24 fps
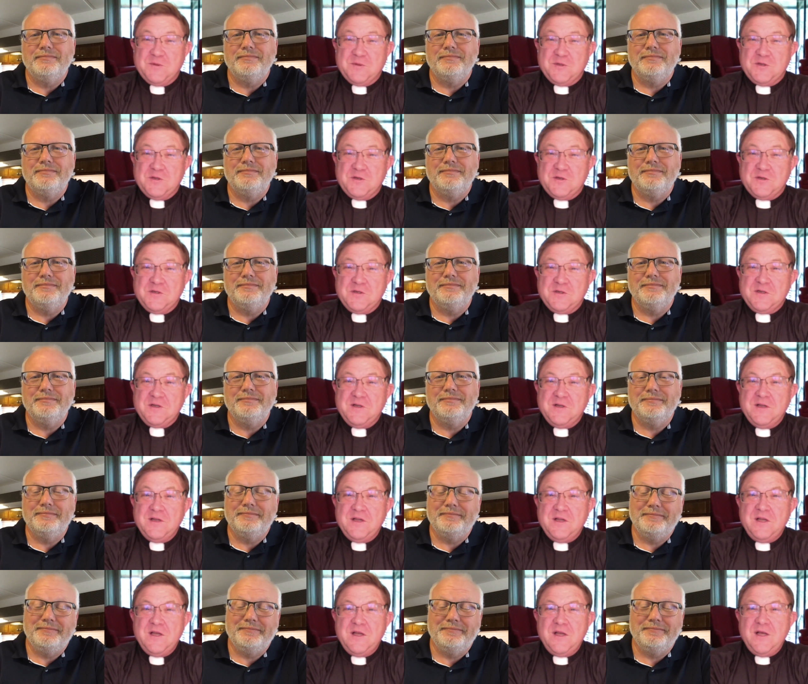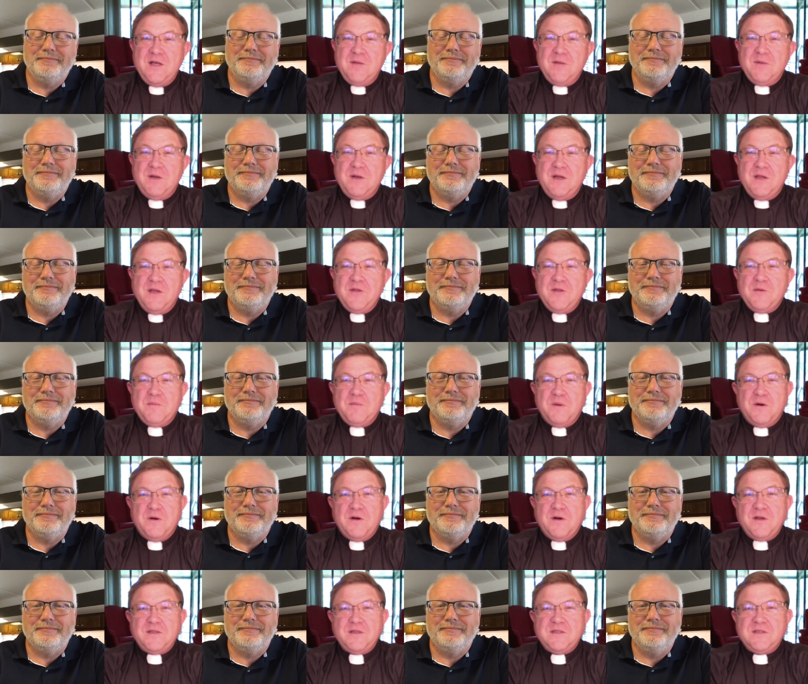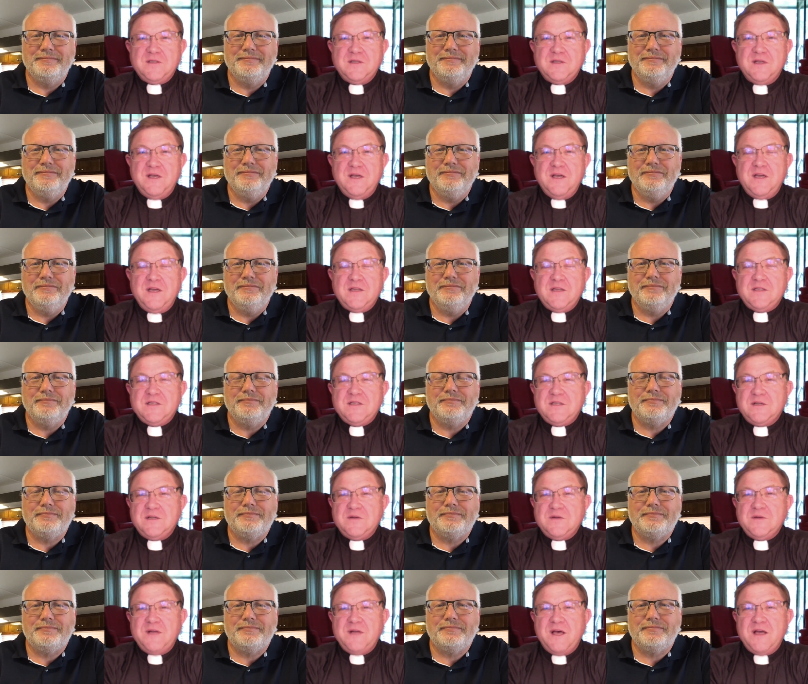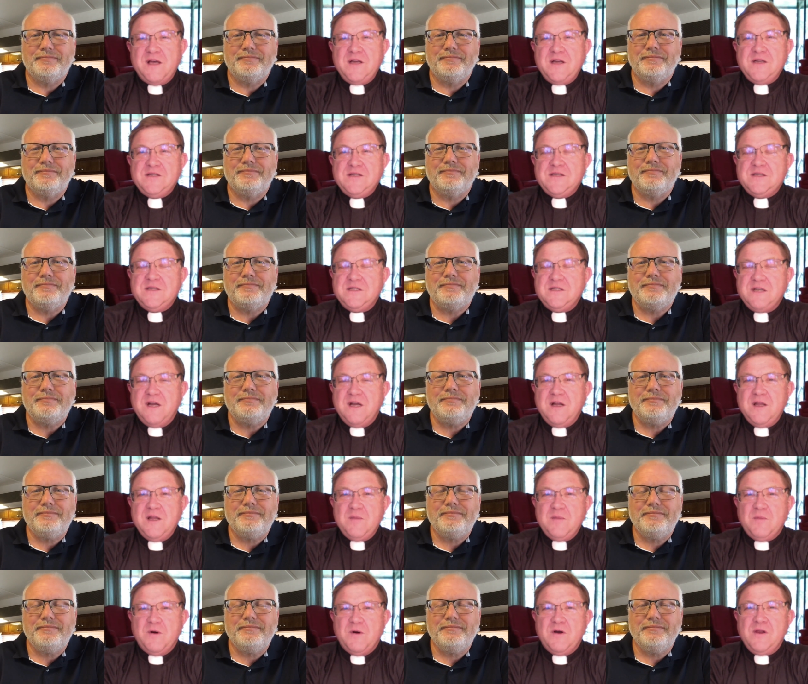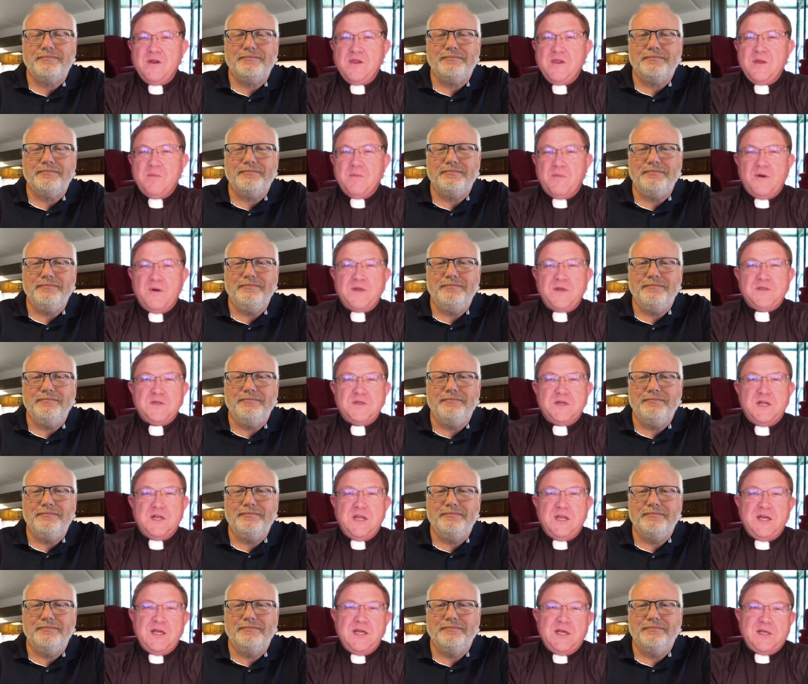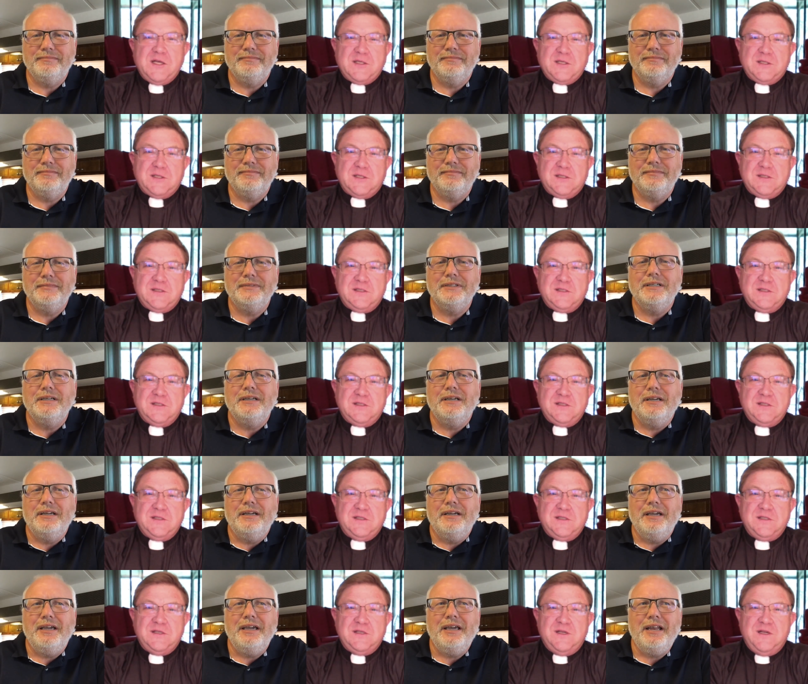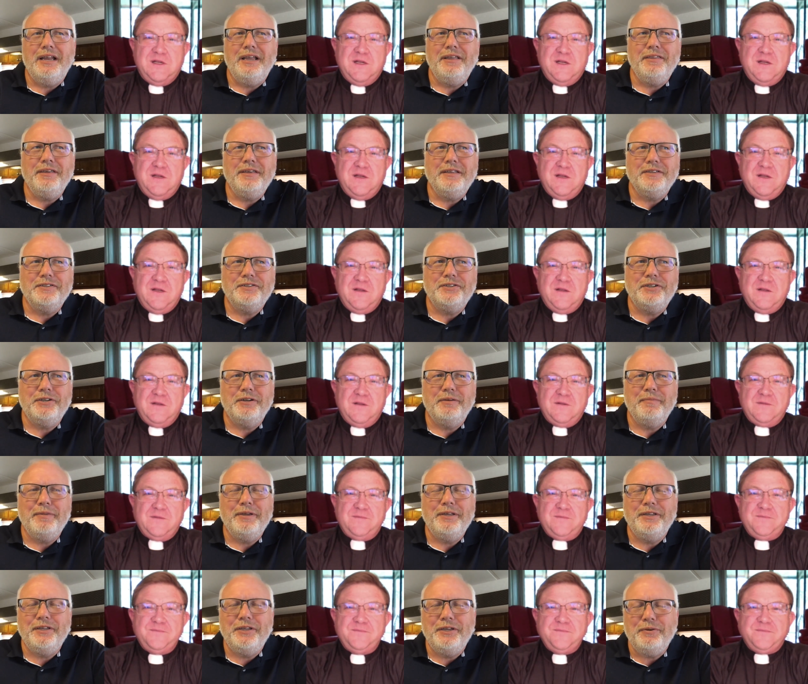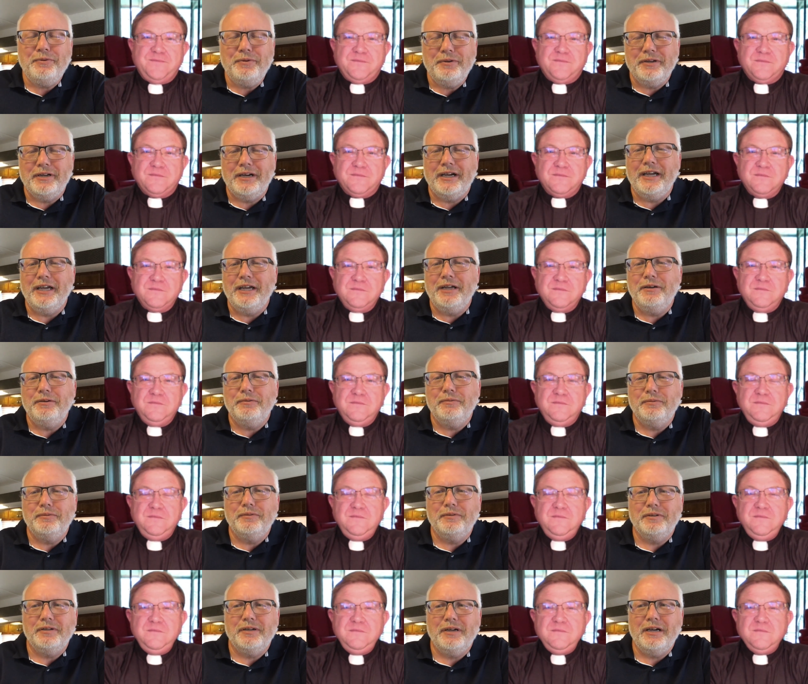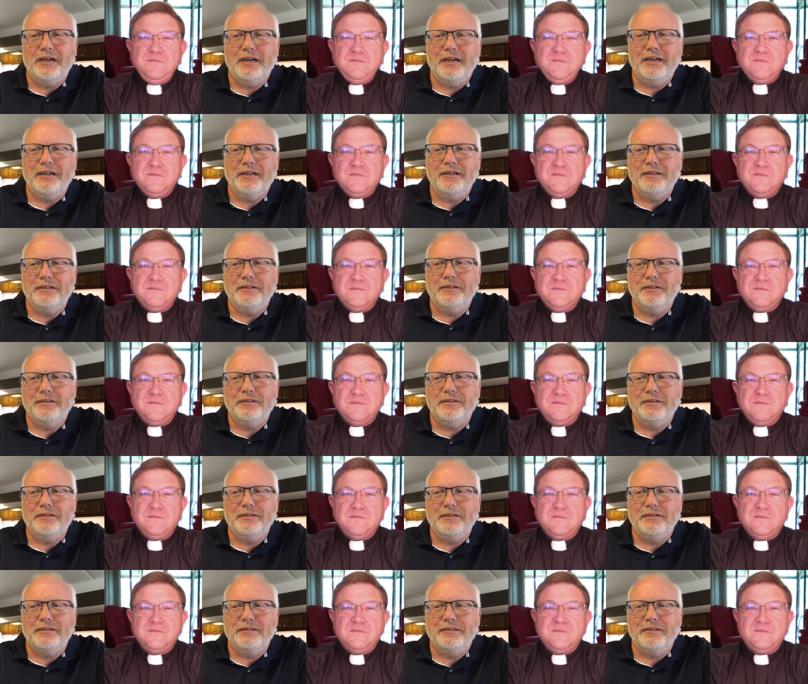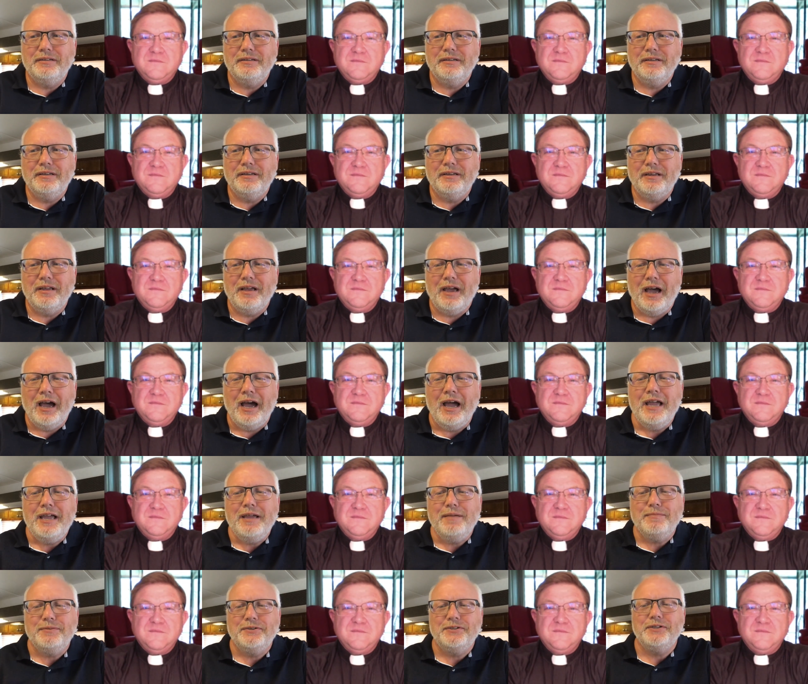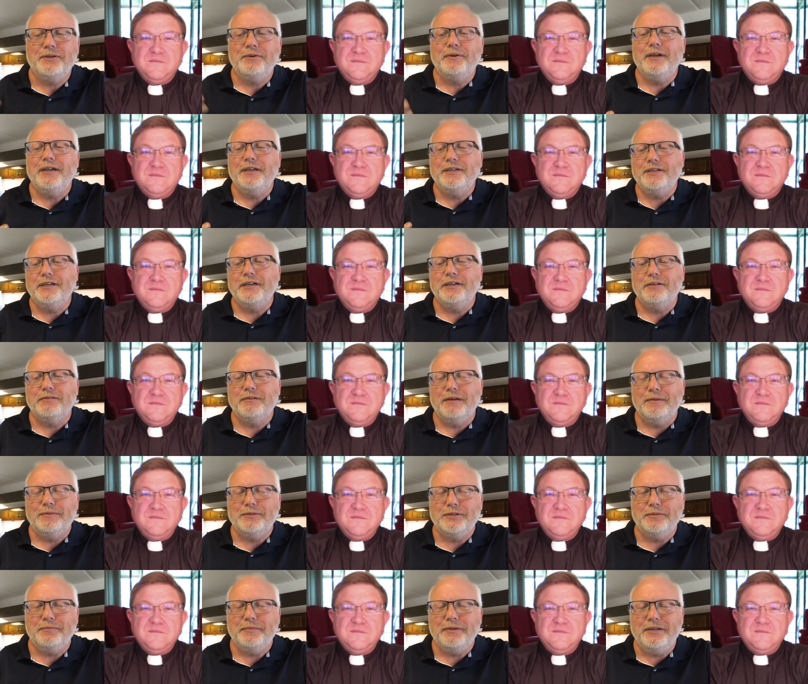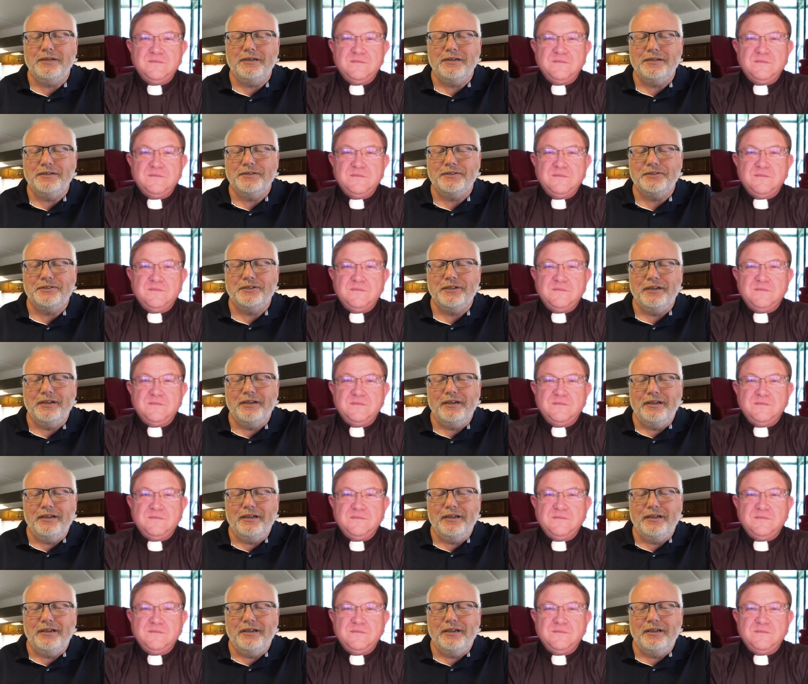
Speaker 1: Church. But in other parts, it is sold out and it's entirely part of the oppressor class.
Speaker 2: And I think that's true. I mean, you and I, uh, I am so anti corruption because